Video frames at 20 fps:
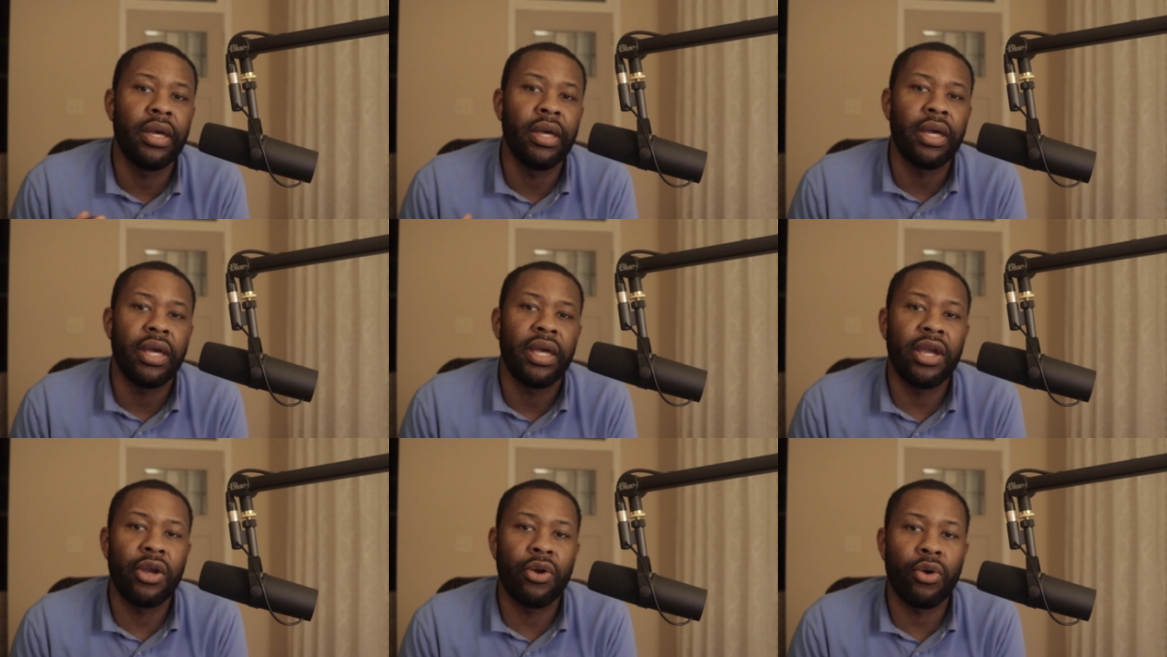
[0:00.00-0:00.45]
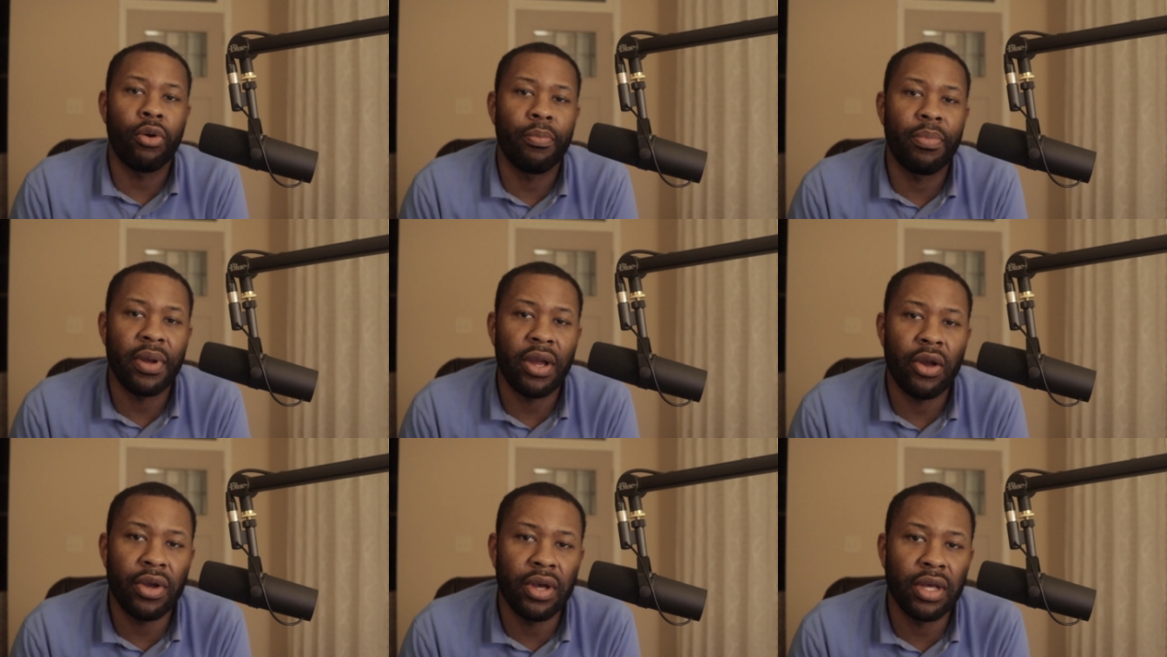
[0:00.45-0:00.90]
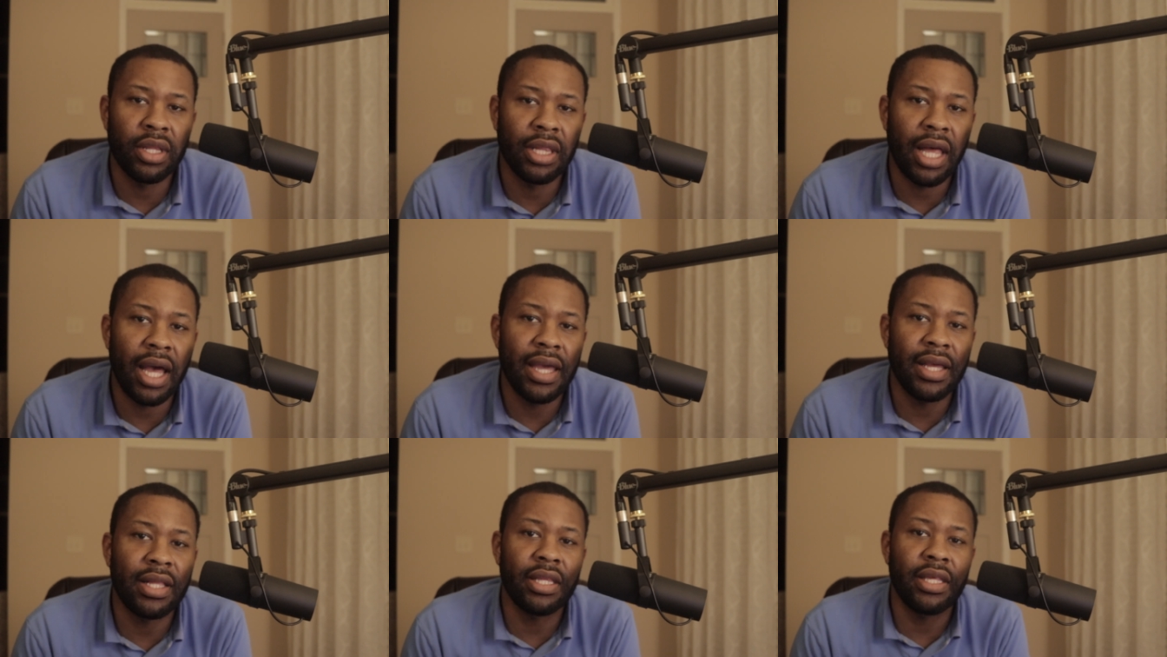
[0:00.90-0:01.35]
here on Perry
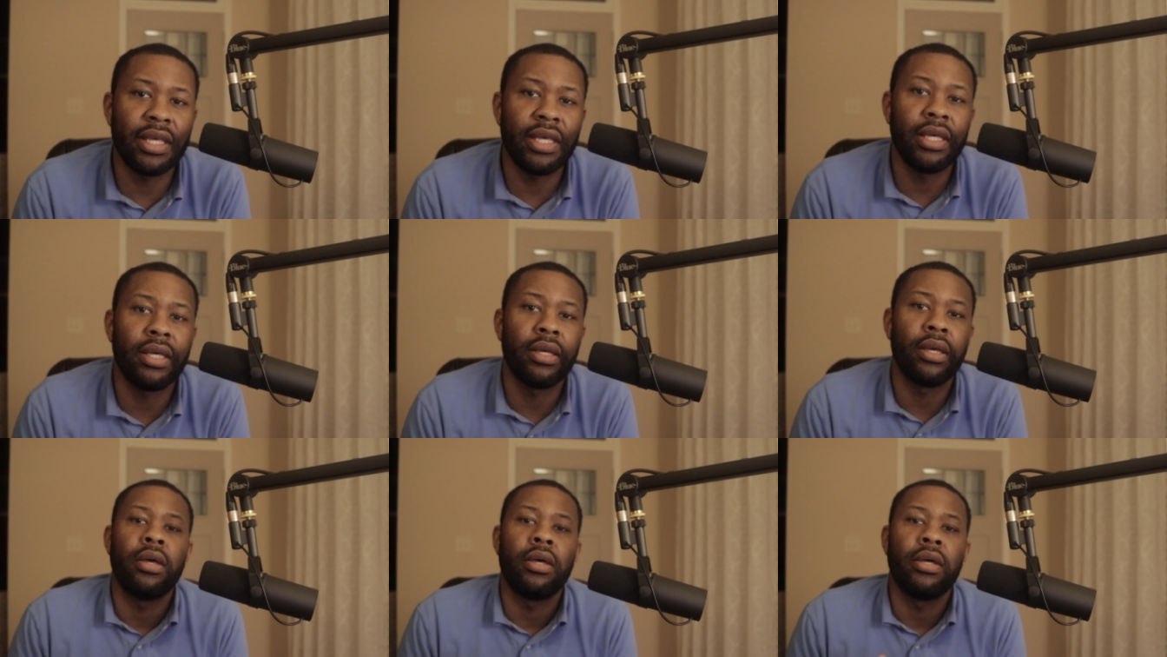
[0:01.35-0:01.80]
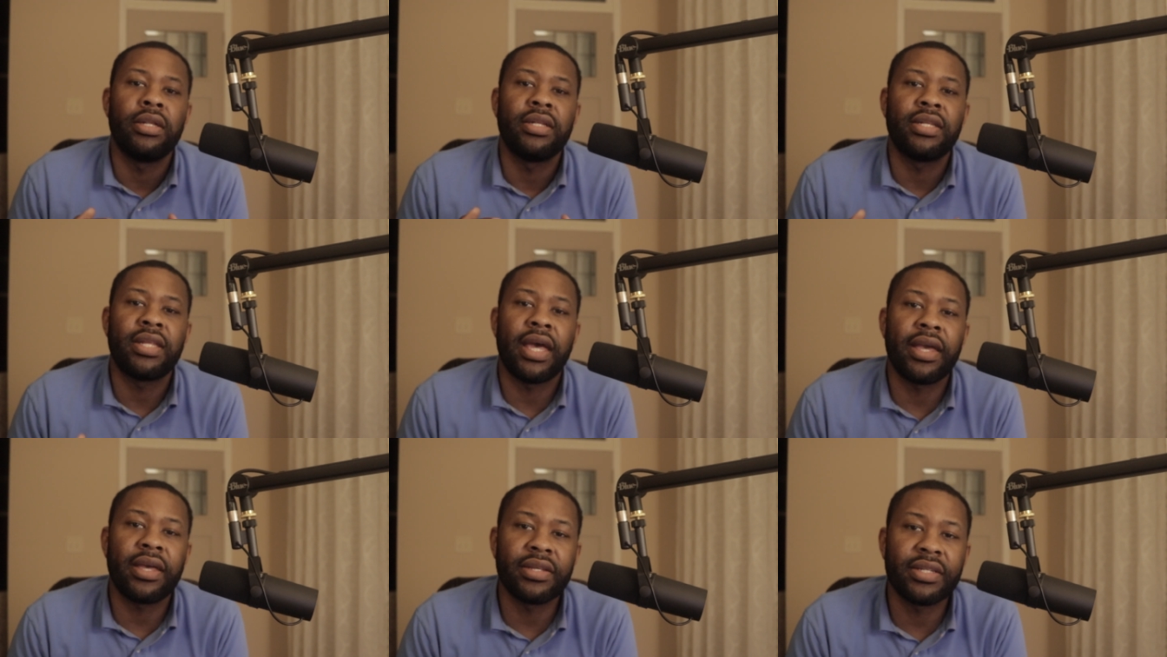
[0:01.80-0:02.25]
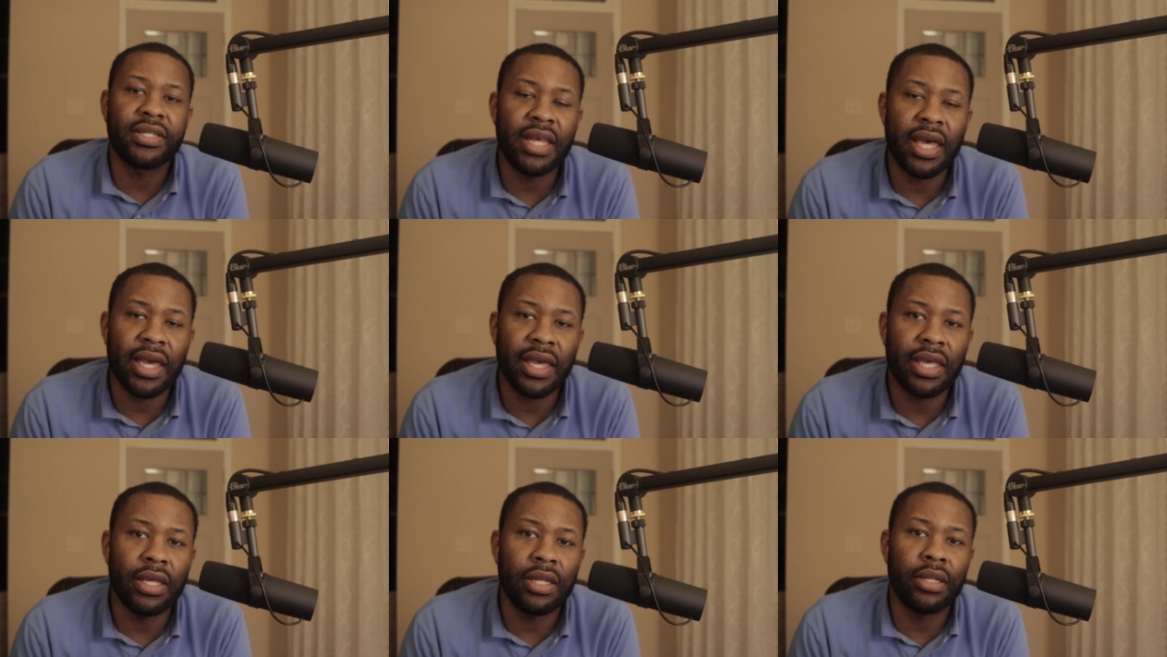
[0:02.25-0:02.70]
Unlikely. Take a
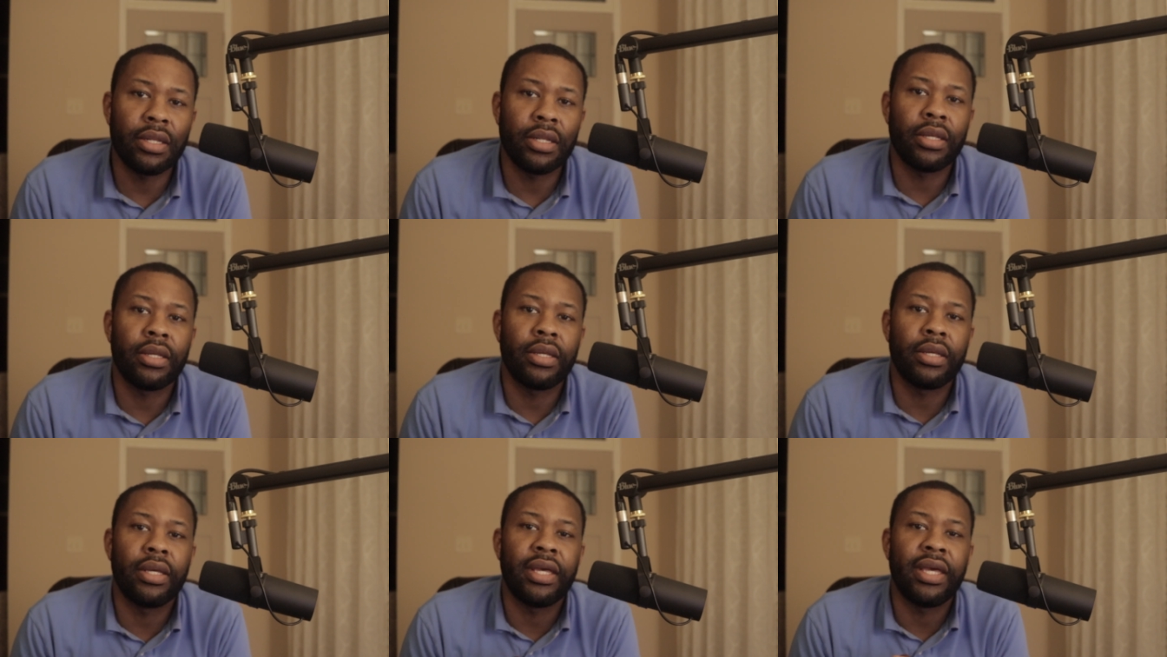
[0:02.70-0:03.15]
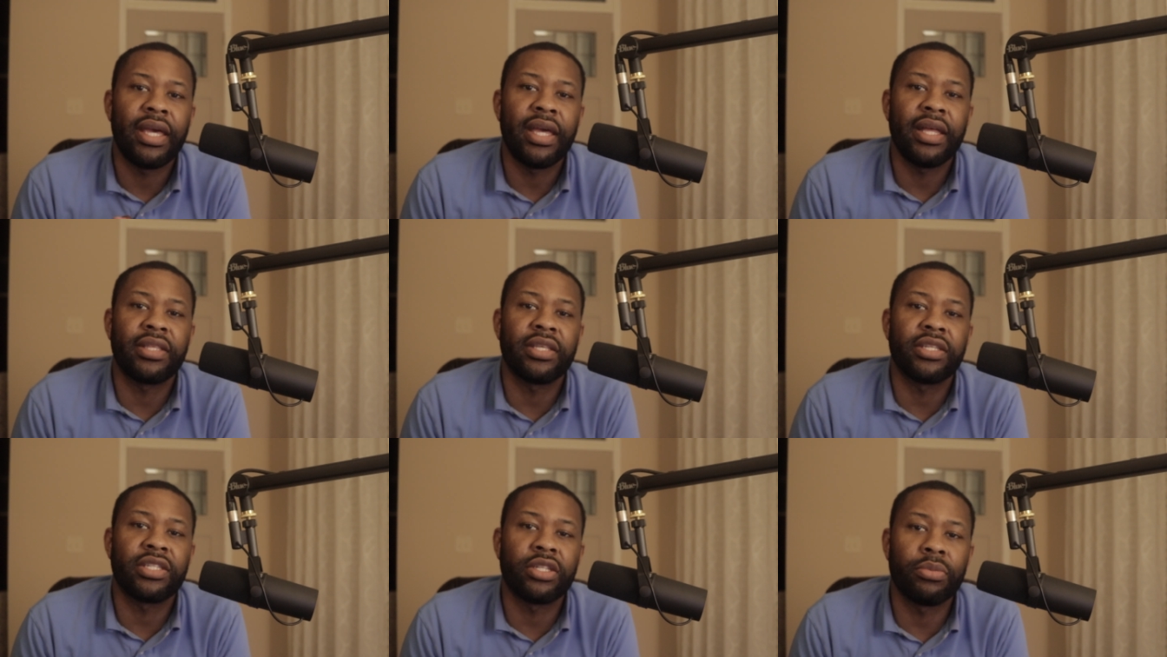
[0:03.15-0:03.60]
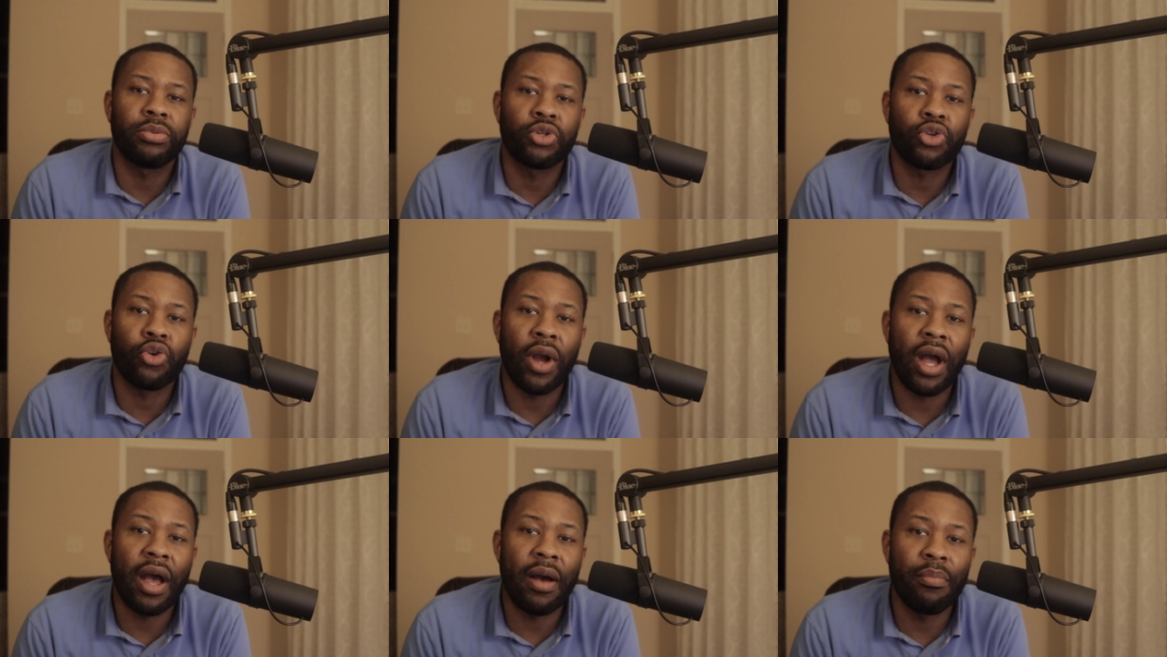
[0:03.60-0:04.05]
second, hit the
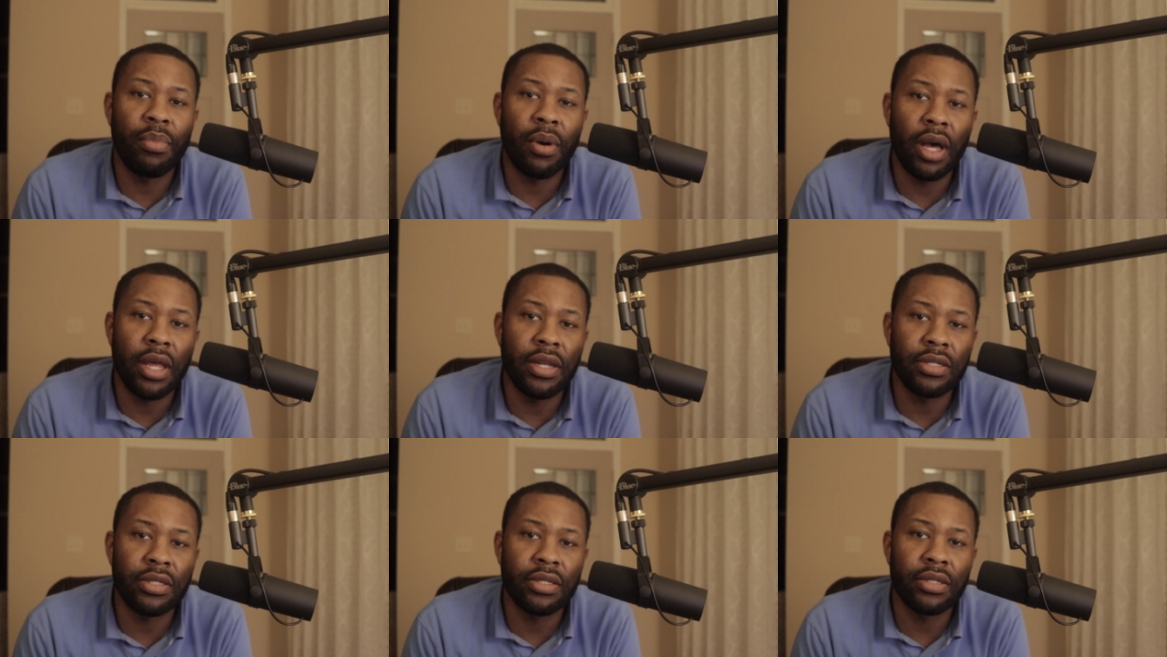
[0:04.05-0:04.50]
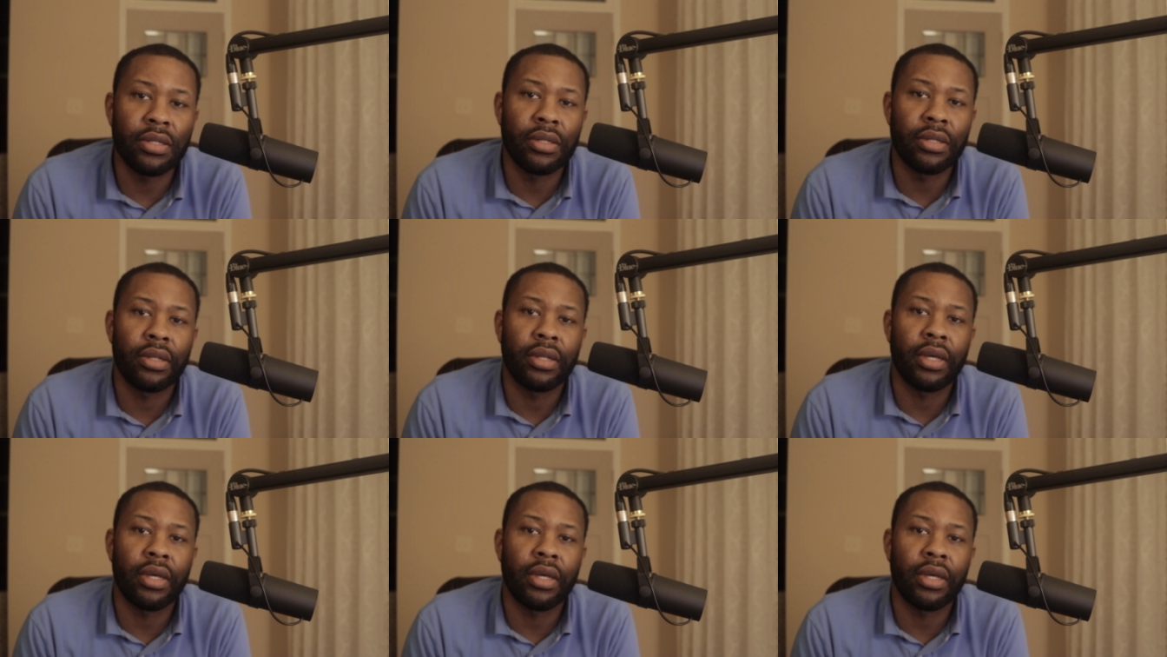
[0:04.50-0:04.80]
subscribe button.